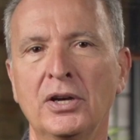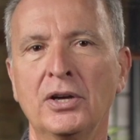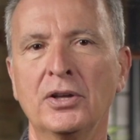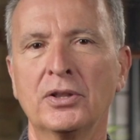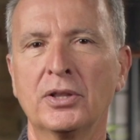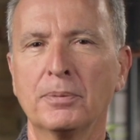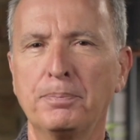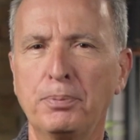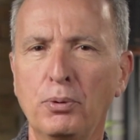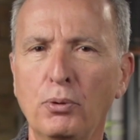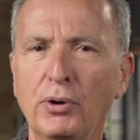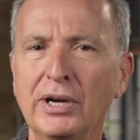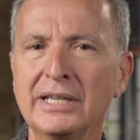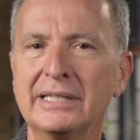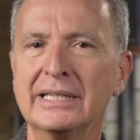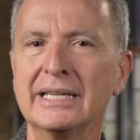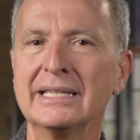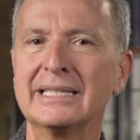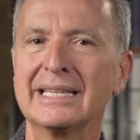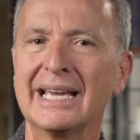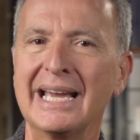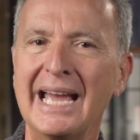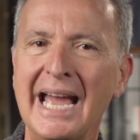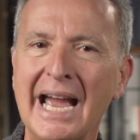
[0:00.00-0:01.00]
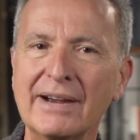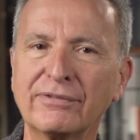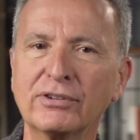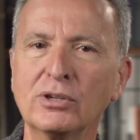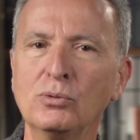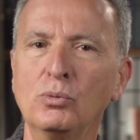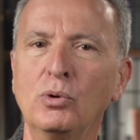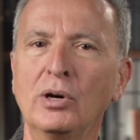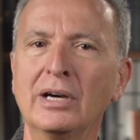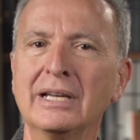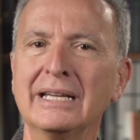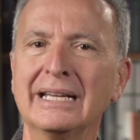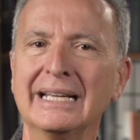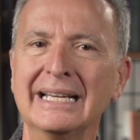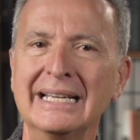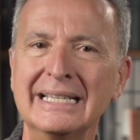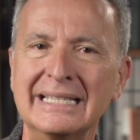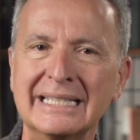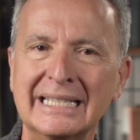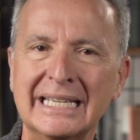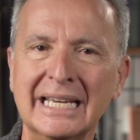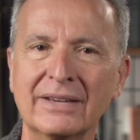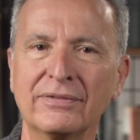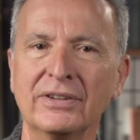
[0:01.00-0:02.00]
The point is, everyone
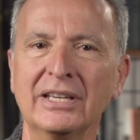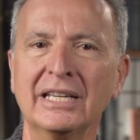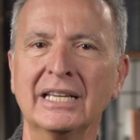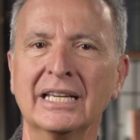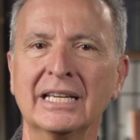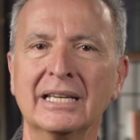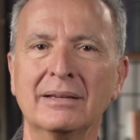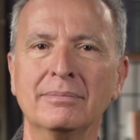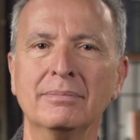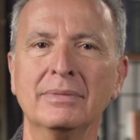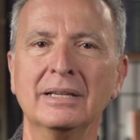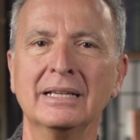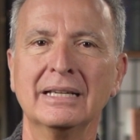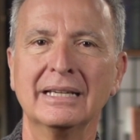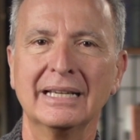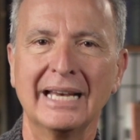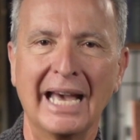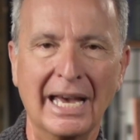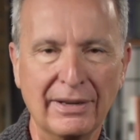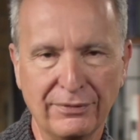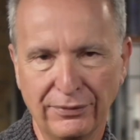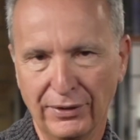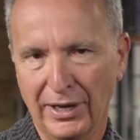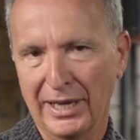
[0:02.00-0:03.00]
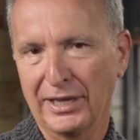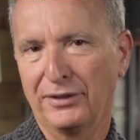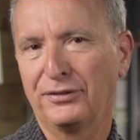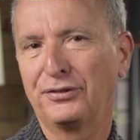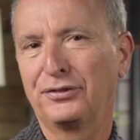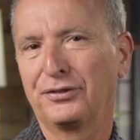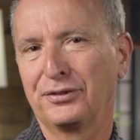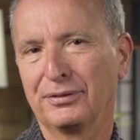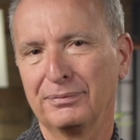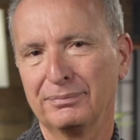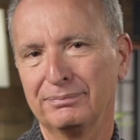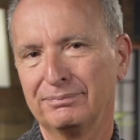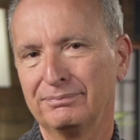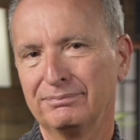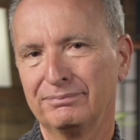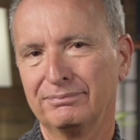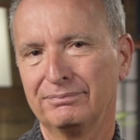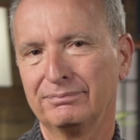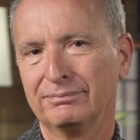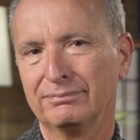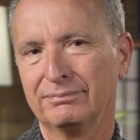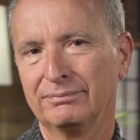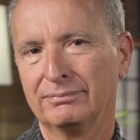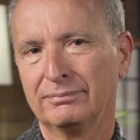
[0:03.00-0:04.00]
is giving him advice.
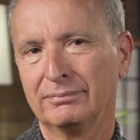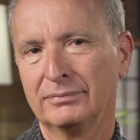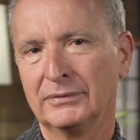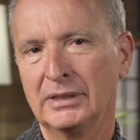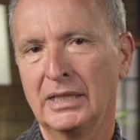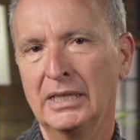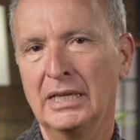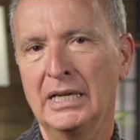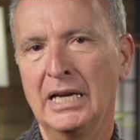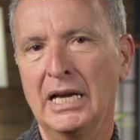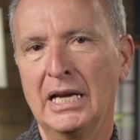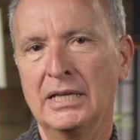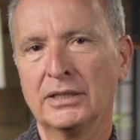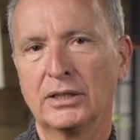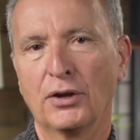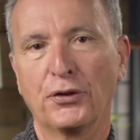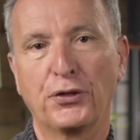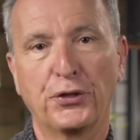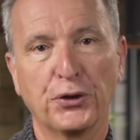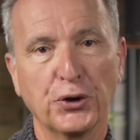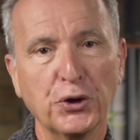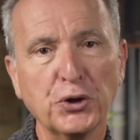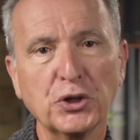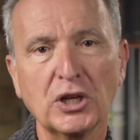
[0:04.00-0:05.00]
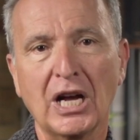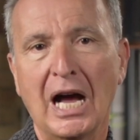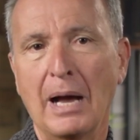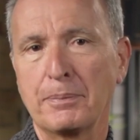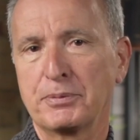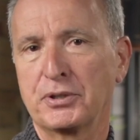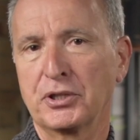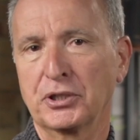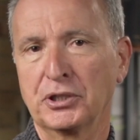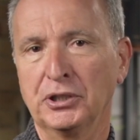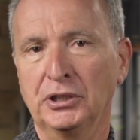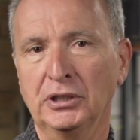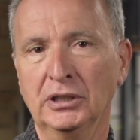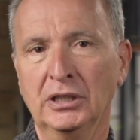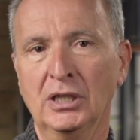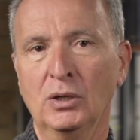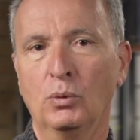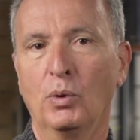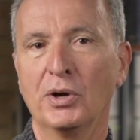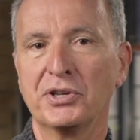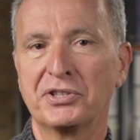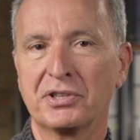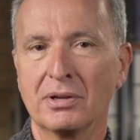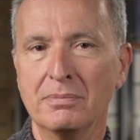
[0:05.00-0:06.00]
The third obstacle
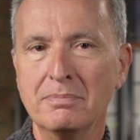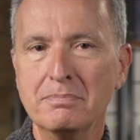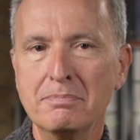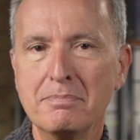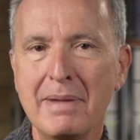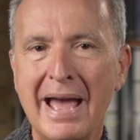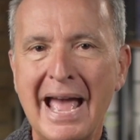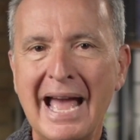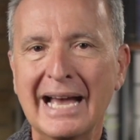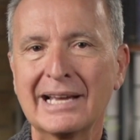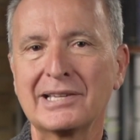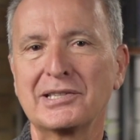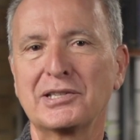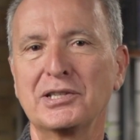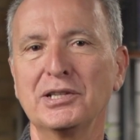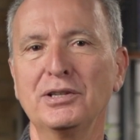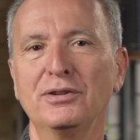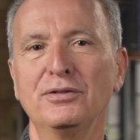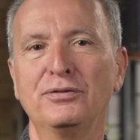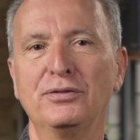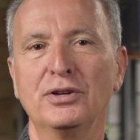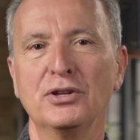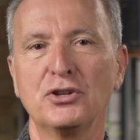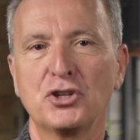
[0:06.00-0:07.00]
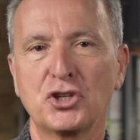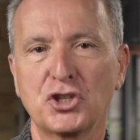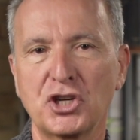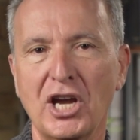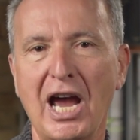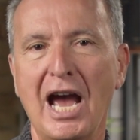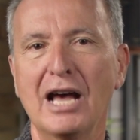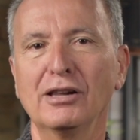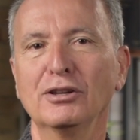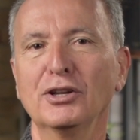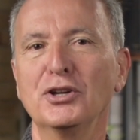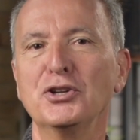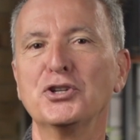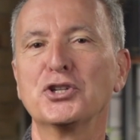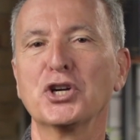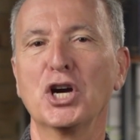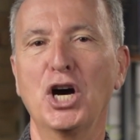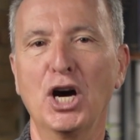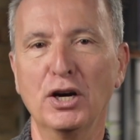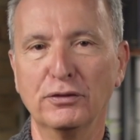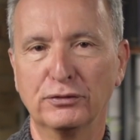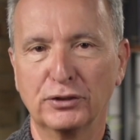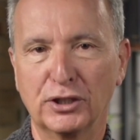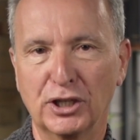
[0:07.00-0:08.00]
was the massive challenge
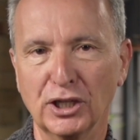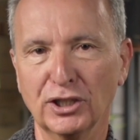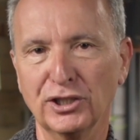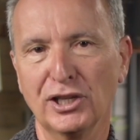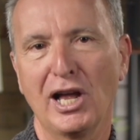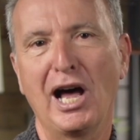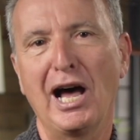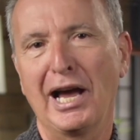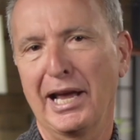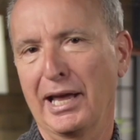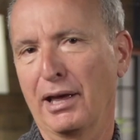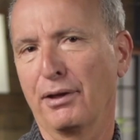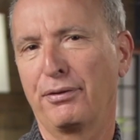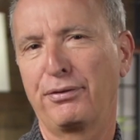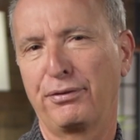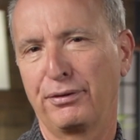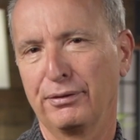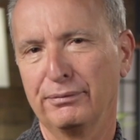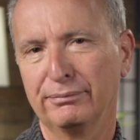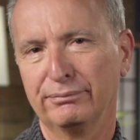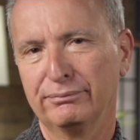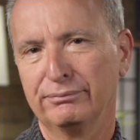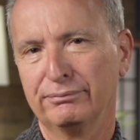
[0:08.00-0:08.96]
of Goliath.